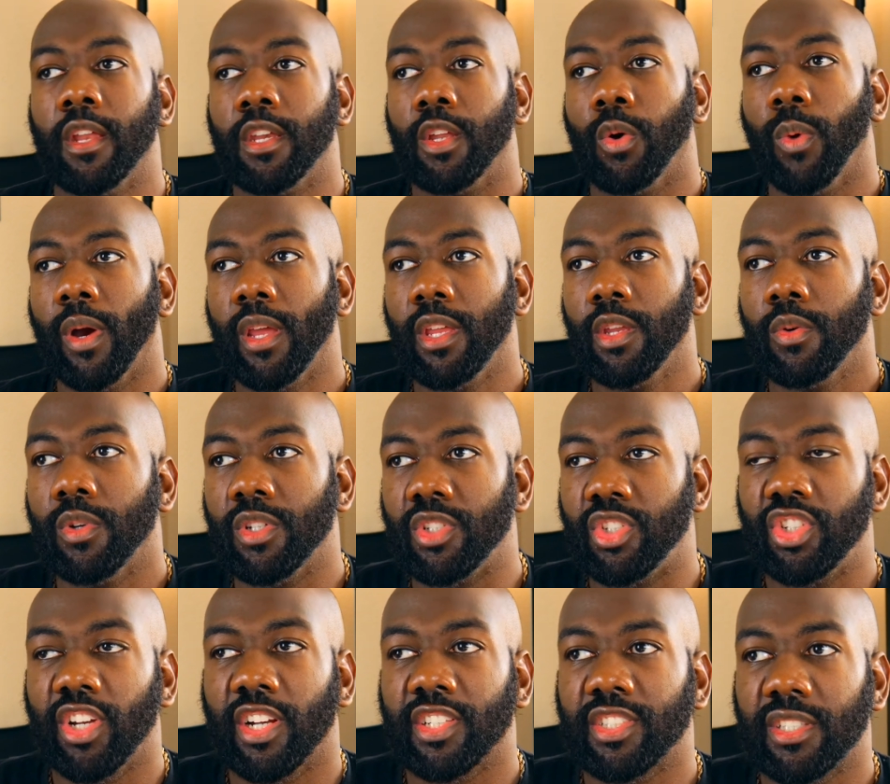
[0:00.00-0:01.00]
The way you
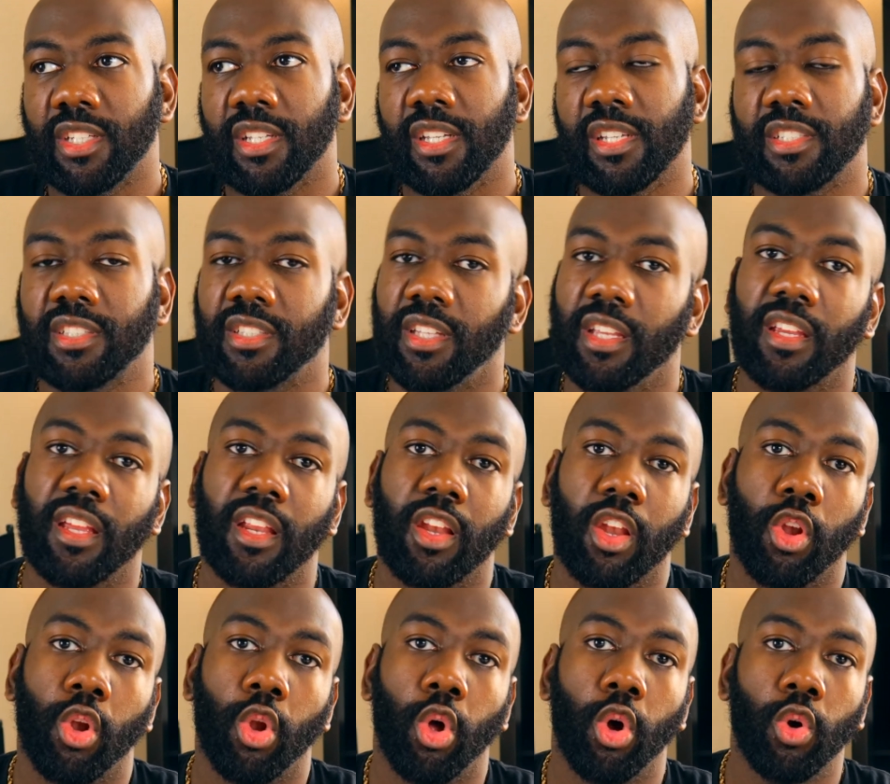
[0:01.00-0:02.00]
adjust it is
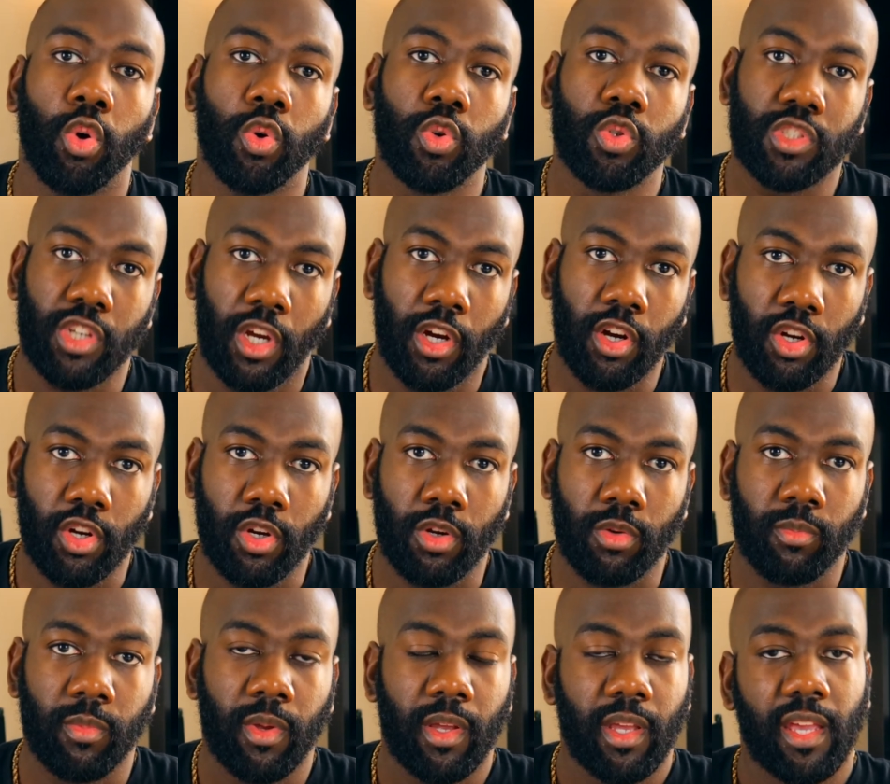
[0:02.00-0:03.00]
thinking long
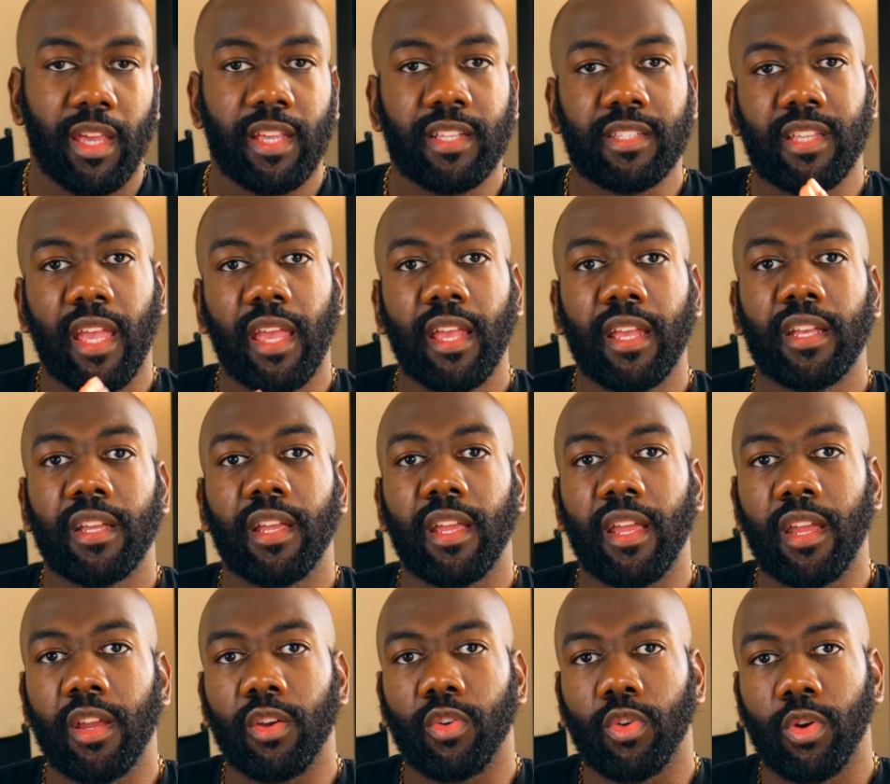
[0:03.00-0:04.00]
term and taking
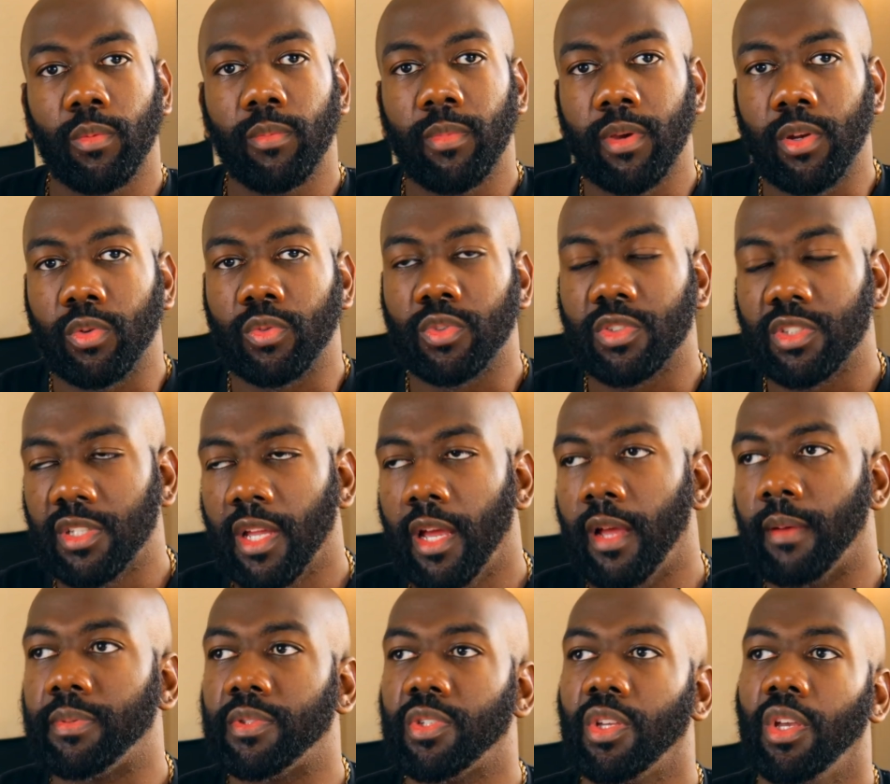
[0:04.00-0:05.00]
incremental
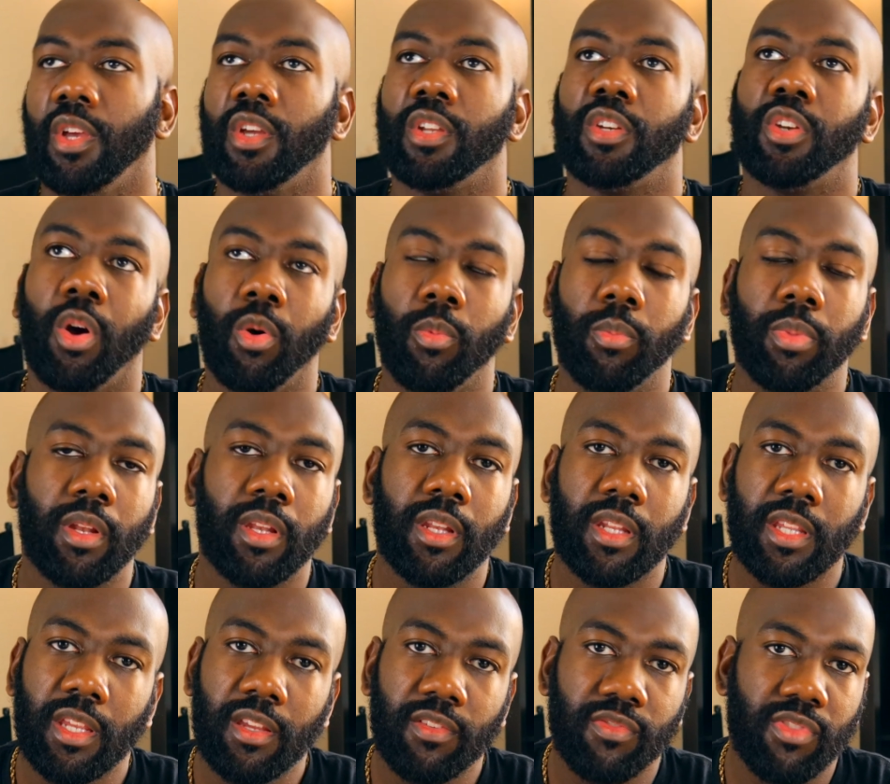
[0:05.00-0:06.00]
steps. Don't
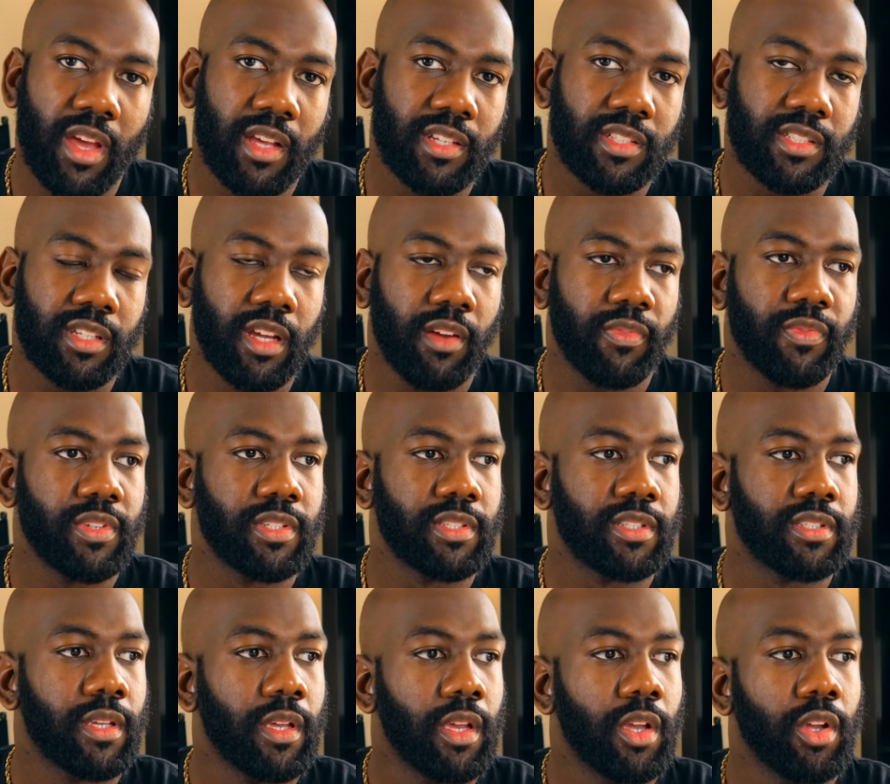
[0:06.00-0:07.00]
believe that stuff
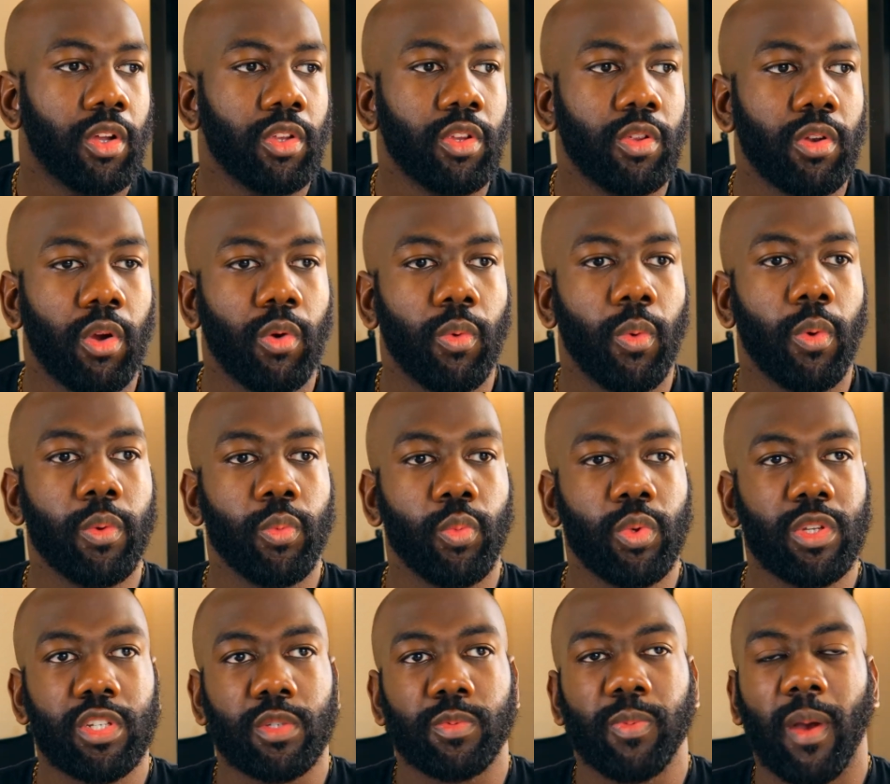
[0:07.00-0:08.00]
is,
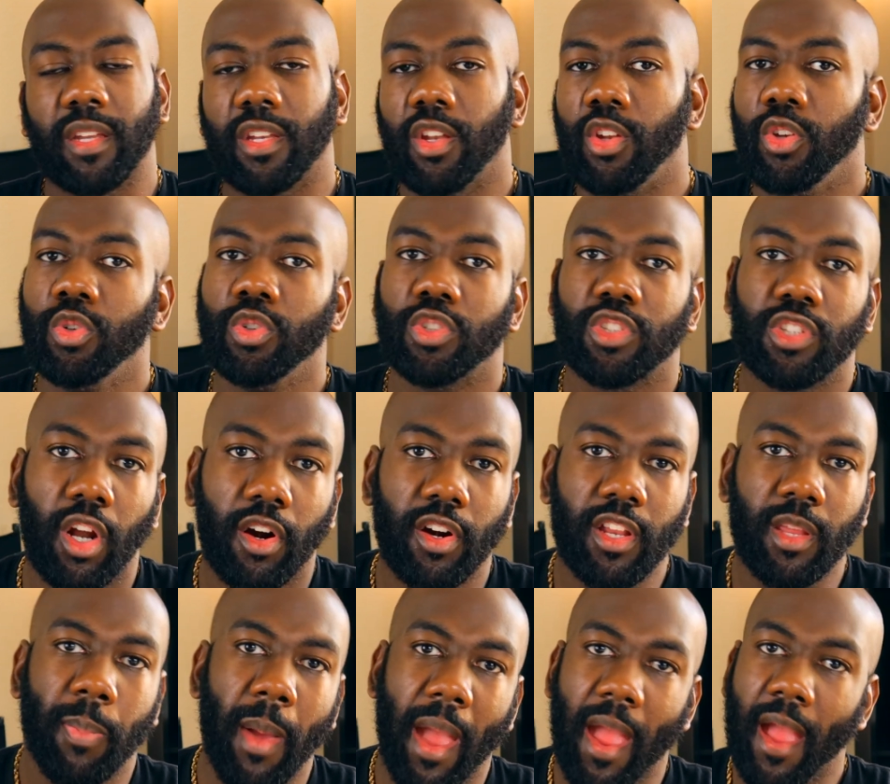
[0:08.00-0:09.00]
we just about to lose
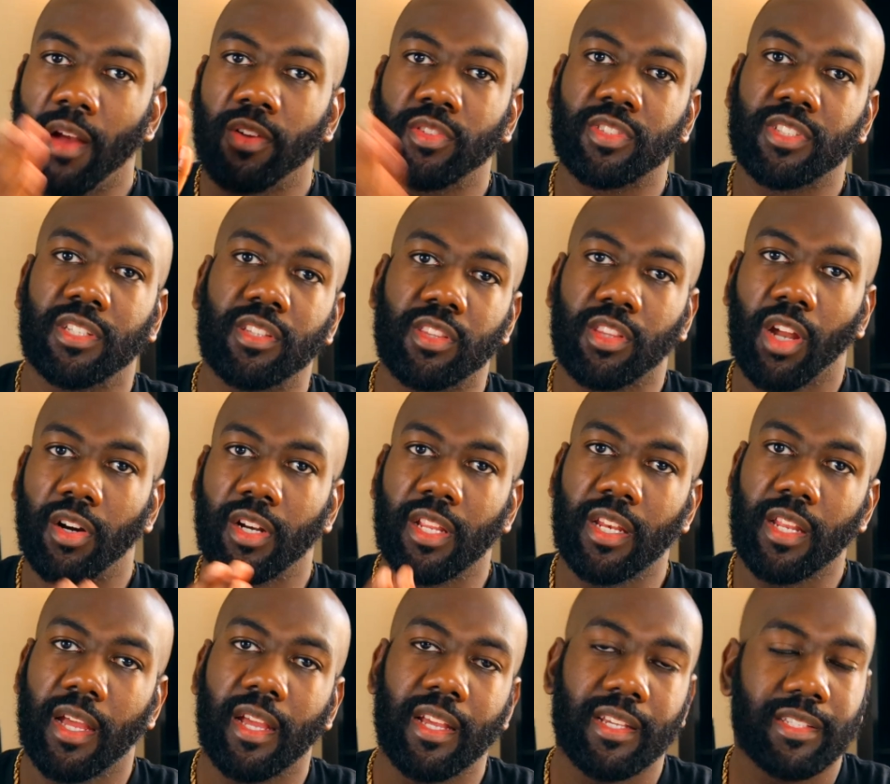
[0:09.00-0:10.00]
30 pounds in 30
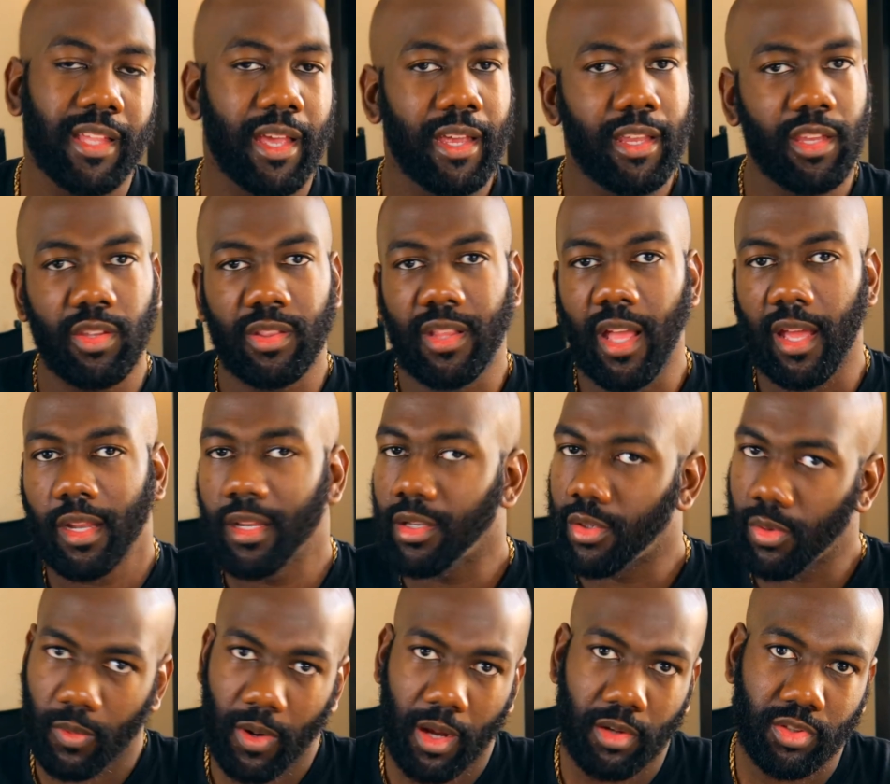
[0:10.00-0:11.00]
days. Like, that ain't
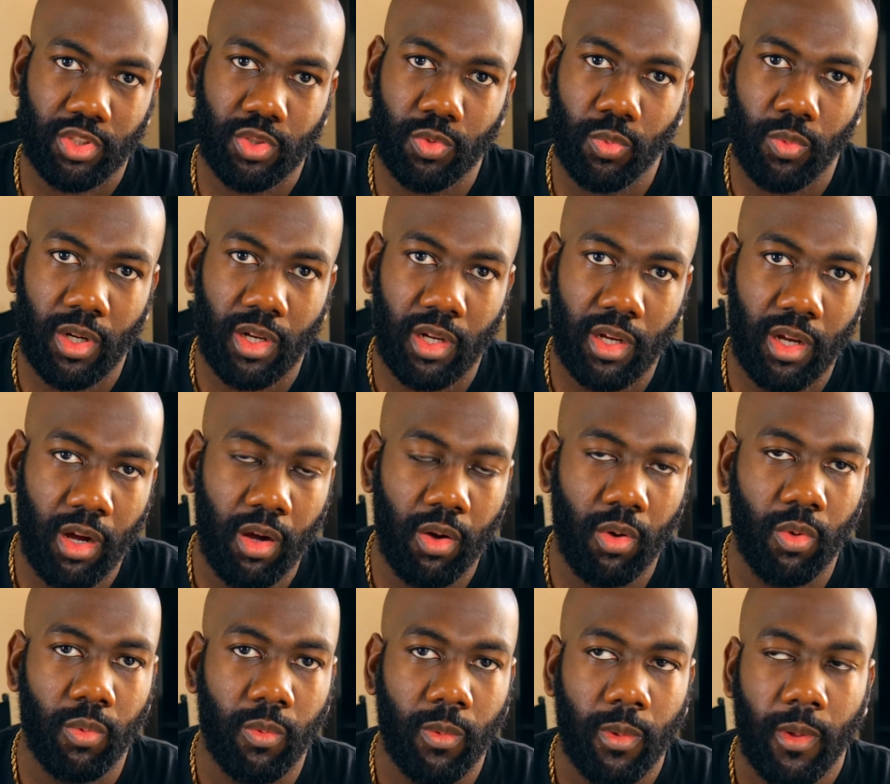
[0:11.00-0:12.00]
the route you want to
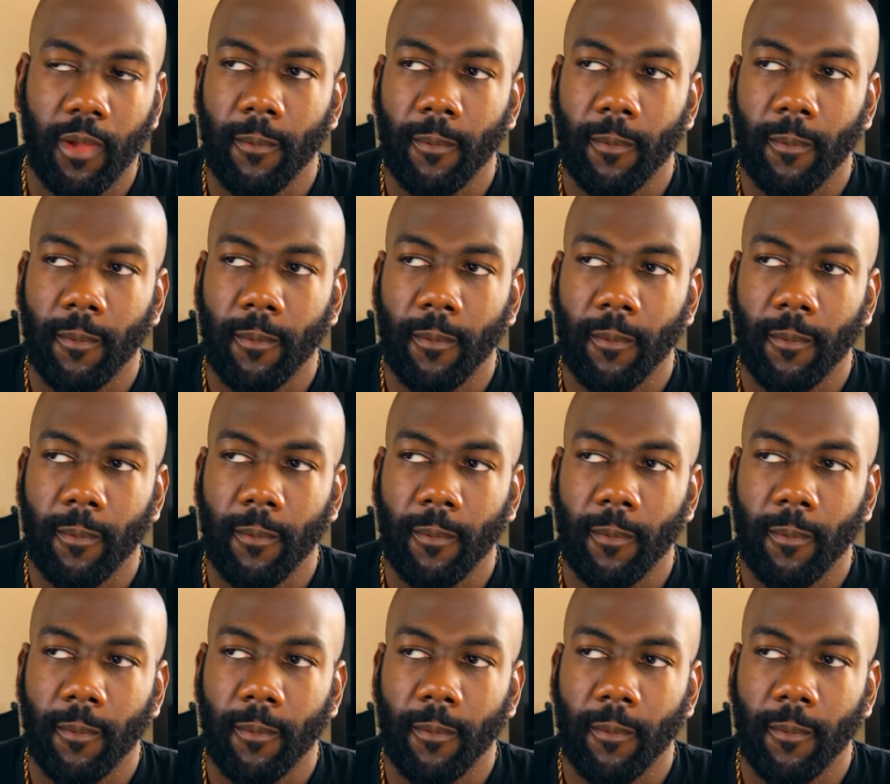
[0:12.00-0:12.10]
go.